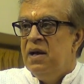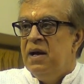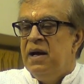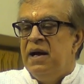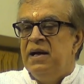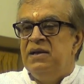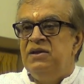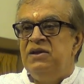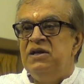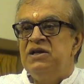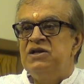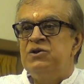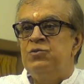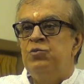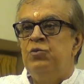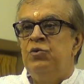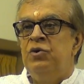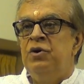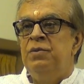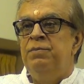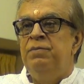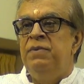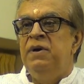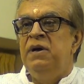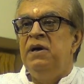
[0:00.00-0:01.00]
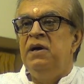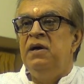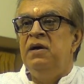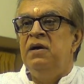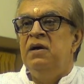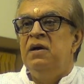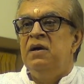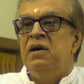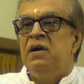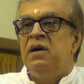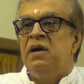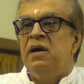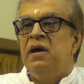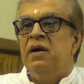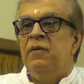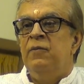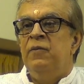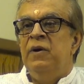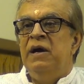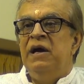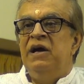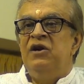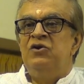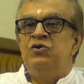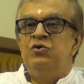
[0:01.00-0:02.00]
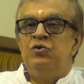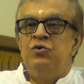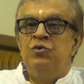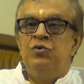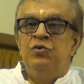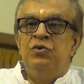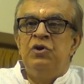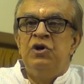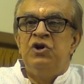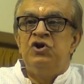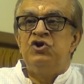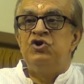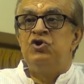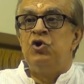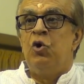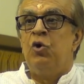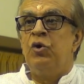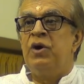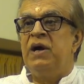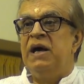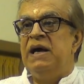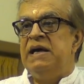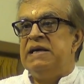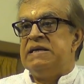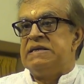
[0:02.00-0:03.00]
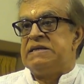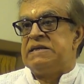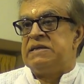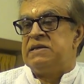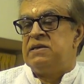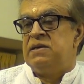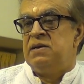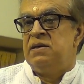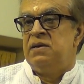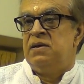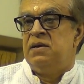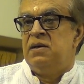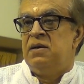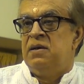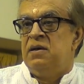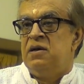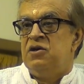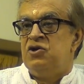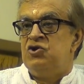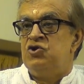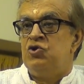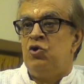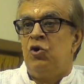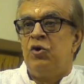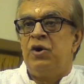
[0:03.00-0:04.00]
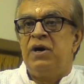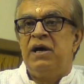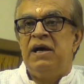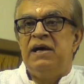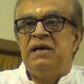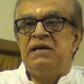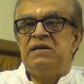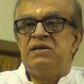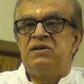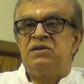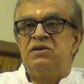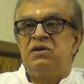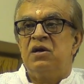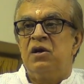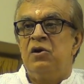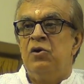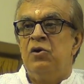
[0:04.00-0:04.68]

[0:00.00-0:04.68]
And this would be a way to showcase the